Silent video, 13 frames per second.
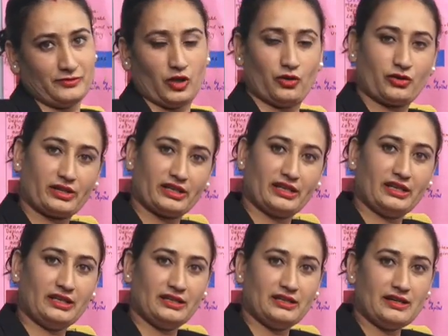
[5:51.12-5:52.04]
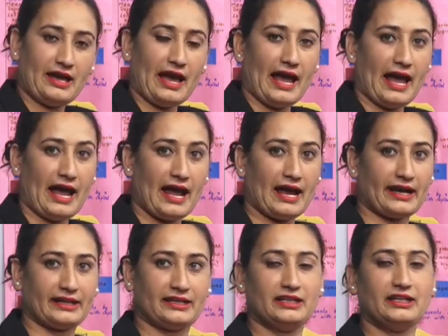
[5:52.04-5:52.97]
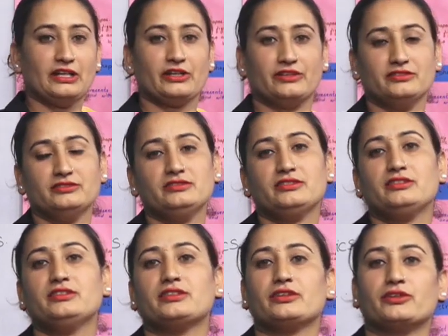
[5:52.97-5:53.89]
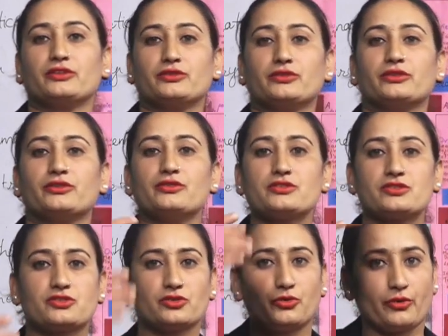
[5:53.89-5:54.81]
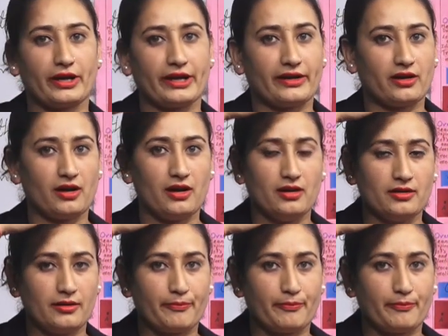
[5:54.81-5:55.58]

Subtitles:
Okay, and you used to wear a